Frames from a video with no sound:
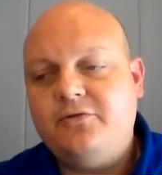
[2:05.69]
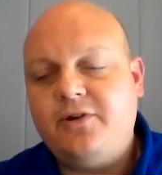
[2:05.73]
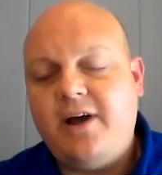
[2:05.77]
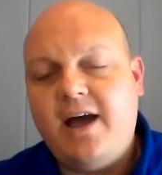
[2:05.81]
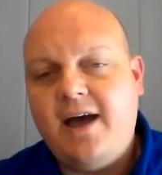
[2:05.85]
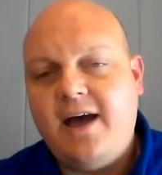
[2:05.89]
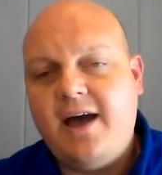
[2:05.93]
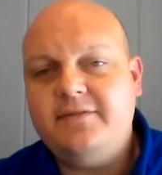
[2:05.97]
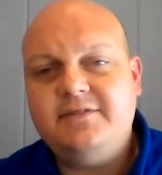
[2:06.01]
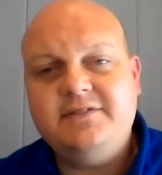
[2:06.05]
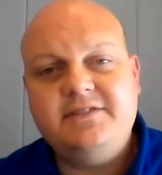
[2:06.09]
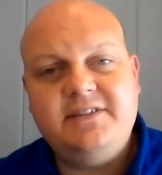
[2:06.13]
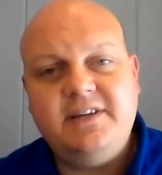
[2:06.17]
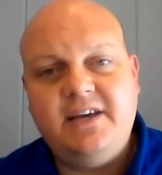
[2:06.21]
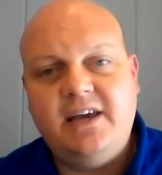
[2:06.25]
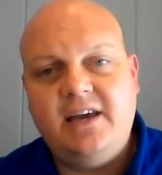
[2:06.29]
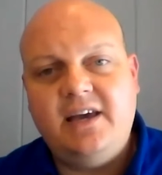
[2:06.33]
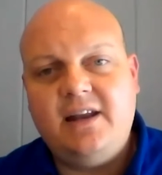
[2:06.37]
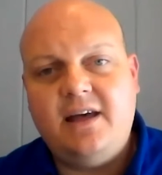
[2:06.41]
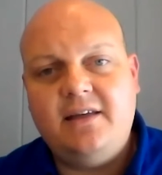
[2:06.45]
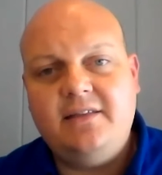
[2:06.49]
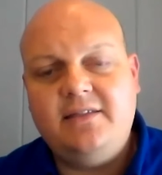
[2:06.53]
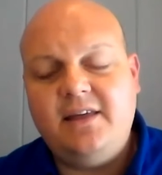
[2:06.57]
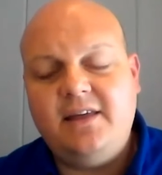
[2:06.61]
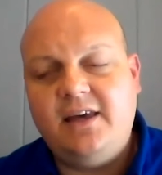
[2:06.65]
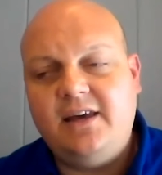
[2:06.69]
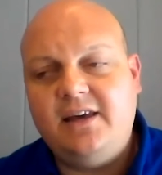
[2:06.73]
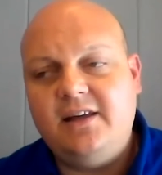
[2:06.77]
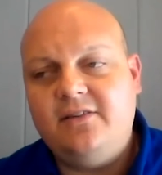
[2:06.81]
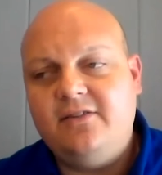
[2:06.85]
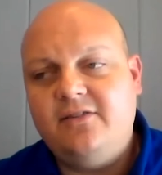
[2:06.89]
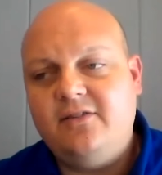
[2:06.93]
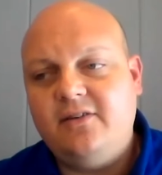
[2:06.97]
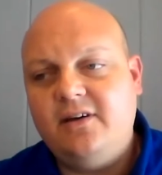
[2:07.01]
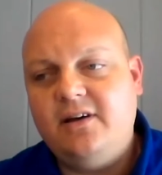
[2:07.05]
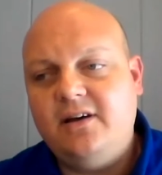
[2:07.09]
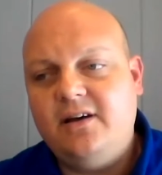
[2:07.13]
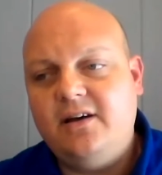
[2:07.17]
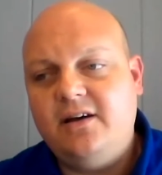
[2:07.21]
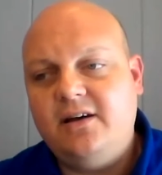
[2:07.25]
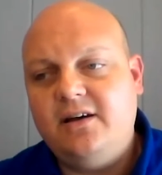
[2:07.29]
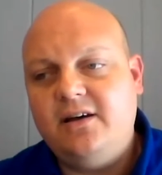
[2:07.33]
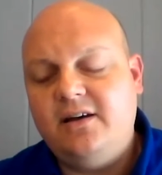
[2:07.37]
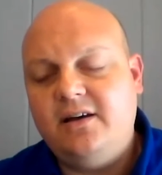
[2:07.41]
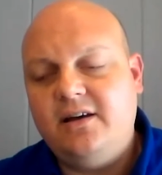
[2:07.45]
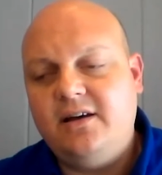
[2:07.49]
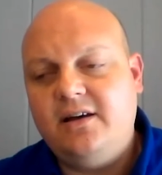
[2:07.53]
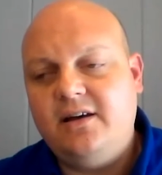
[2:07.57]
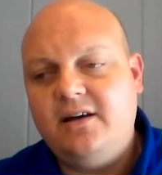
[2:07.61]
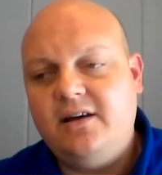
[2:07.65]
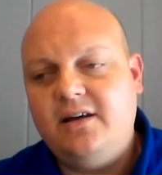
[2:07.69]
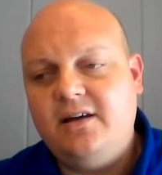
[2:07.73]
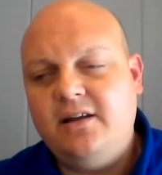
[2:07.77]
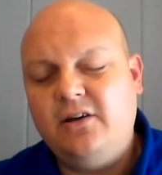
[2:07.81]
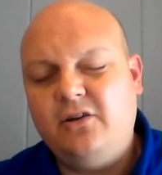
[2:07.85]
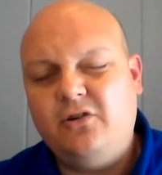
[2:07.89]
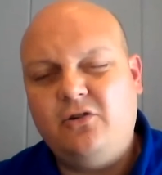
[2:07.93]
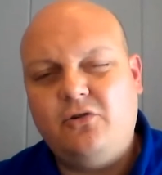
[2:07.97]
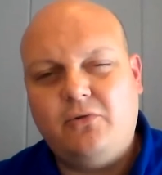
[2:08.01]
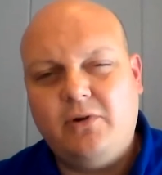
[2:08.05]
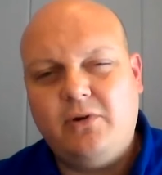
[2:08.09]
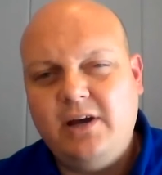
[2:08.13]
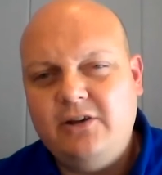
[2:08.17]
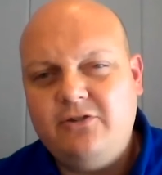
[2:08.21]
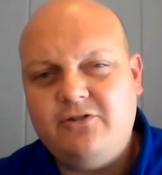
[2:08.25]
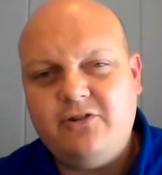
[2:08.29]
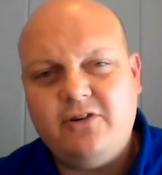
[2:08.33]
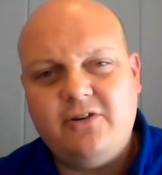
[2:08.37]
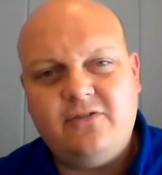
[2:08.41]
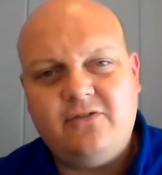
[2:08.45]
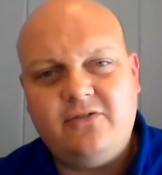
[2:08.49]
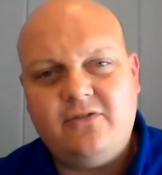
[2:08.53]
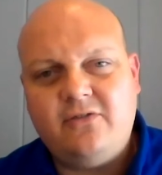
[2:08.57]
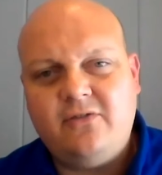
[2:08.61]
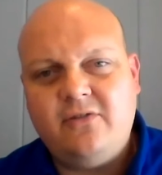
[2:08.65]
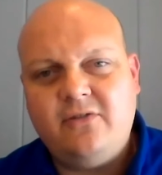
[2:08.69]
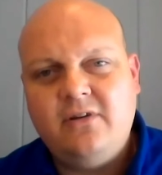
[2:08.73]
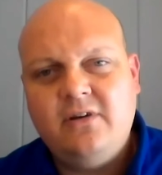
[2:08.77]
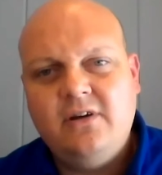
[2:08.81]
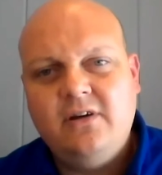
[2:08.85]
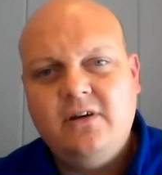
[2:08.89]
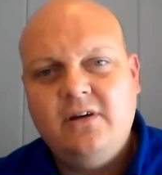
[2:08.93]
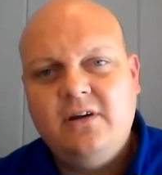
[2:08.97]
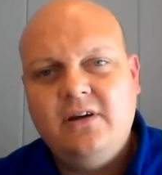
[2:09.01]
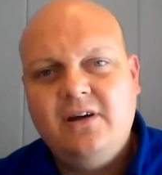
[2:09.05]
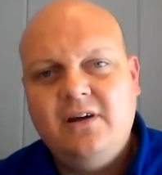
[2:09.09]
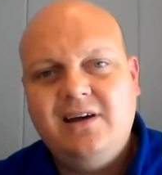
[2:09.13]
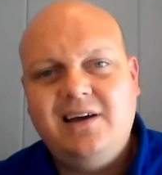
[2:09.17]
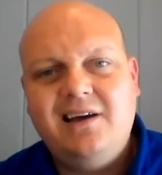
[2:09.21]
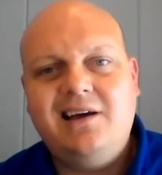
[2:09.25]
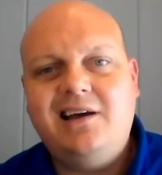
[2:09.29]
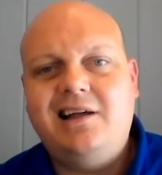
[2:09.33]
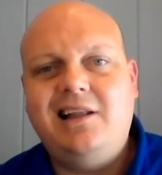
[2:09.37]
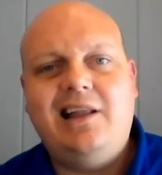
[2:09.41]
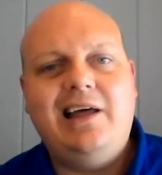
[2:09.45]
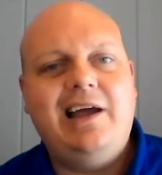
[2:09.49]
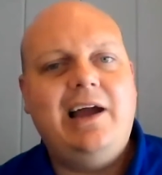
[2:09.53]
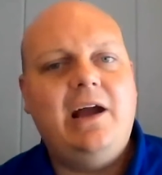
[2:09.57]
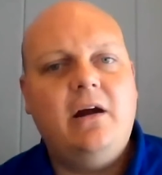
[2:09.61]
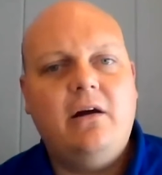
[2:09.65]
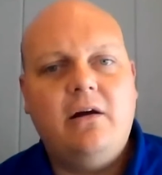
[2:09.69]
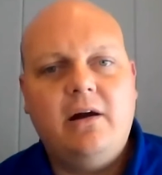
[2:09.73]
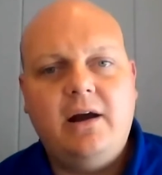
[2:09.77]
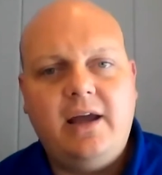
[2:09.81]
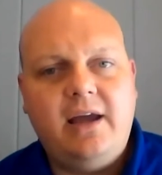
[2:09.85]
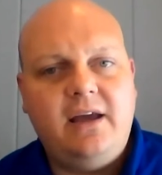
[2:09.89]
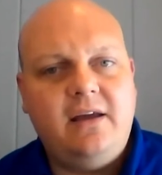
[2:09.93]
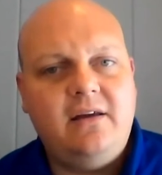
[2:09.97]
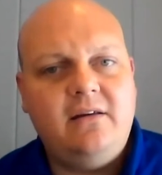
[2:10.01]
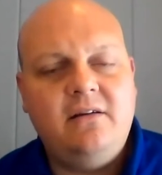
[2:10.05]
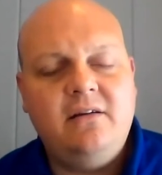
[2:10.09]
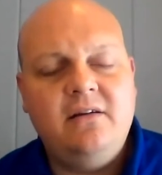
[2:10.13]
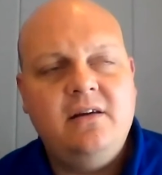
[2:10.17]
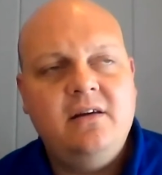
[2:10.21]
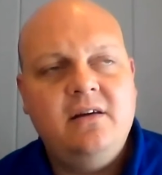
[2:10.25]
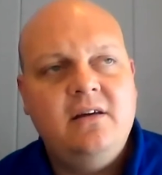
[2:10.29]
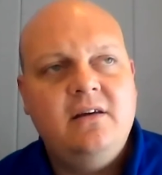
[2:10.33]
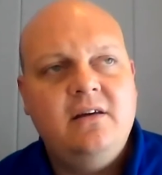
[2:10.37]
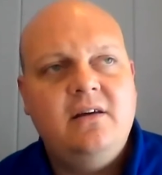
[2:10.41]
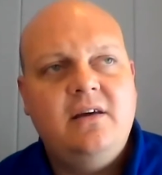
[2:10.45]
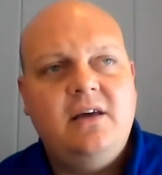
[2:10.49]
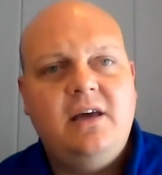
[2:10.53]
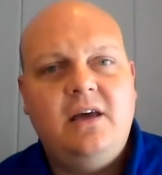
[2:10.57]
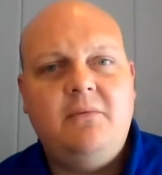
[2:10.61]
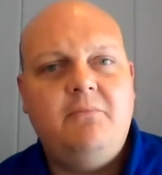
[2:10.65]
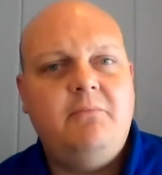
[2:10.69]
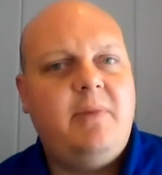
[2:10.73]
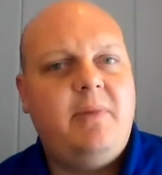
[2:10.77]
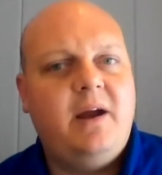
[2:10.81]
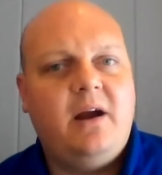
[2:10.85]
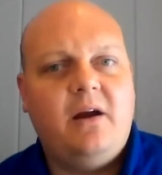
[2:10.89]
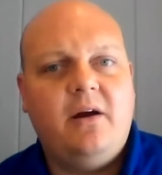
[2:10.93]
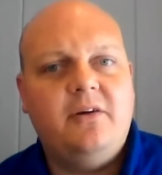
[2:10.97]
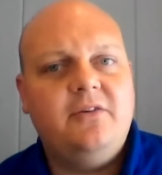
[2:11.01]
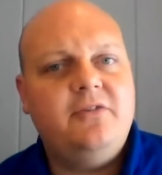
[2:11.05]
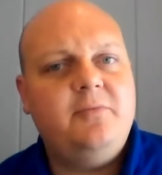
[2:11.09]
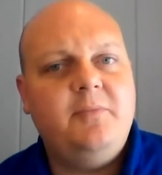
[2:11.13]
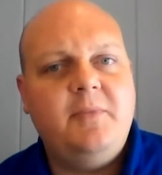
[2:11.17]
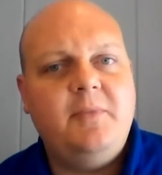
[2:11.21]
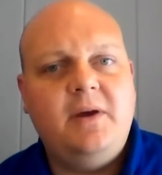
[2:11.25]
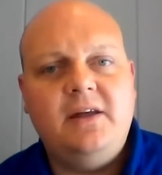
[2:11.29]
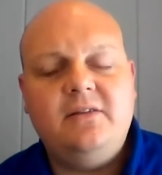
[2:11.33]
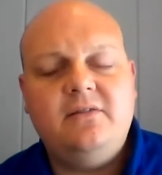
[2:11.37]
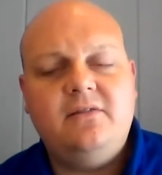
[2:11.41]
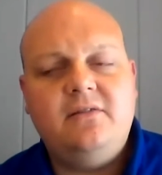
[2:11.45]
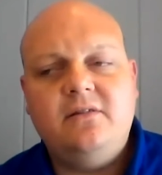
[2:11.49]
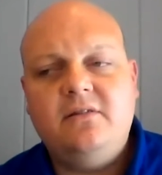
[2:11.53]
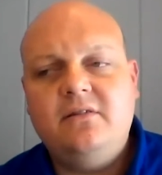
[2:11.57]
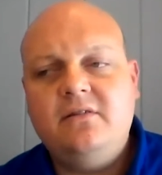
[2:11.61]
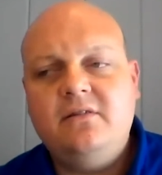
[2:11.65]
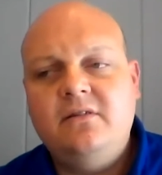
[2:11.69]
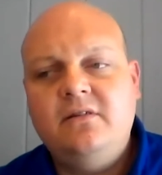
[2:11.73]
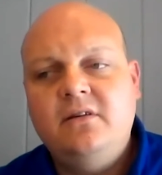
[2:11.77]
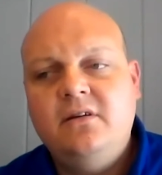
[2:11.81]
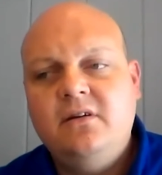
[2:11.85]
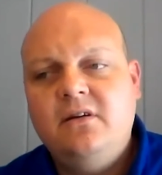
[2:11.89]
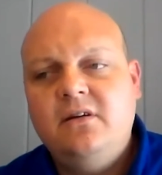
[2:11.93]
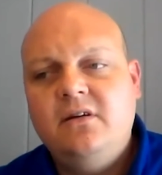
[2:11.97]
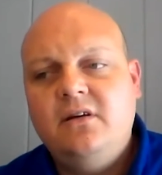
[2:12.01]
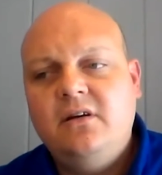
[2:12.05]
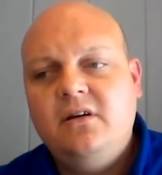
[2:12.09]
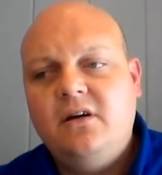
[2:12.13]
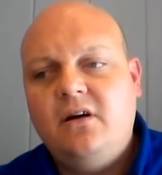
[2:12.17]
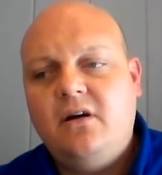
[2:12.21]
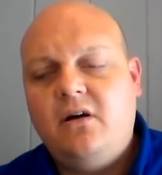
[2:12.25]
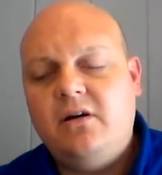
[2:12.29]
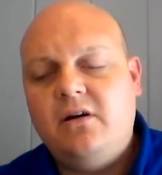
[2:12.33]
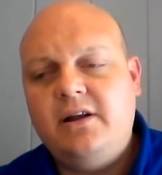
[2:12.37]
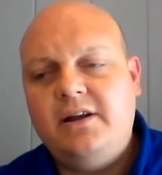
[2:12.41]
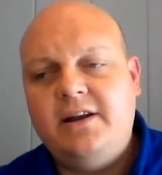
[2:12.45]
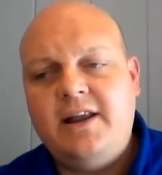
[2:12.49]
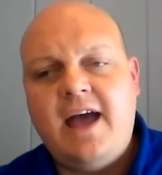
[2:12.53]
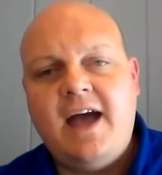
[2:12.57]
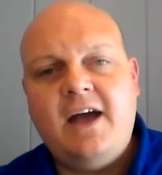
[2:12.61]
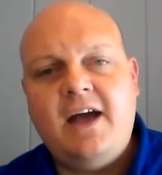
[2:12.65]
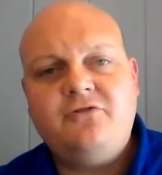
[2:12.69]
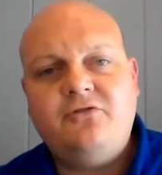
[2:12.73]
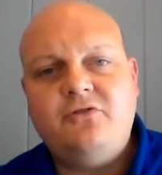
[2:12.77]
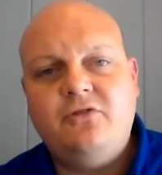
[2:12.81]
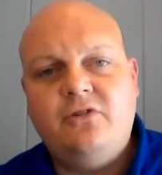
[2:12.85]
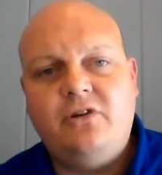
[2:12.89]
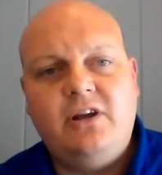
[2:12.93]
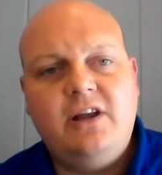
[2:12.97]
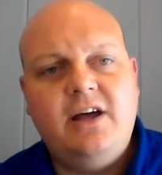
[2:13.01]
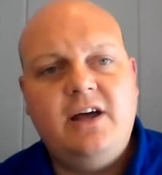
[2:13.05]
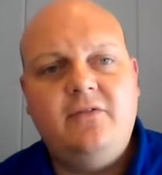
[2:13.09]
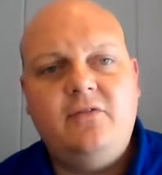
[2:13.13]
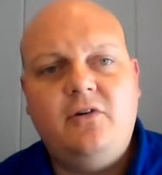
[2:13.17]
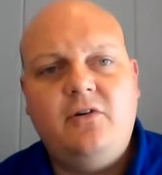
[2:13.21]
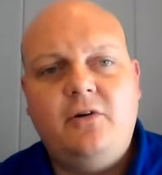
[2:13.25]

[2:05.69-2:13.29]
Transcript: that's a travesty, and I think it's an egregious, glaring embarrassment on a national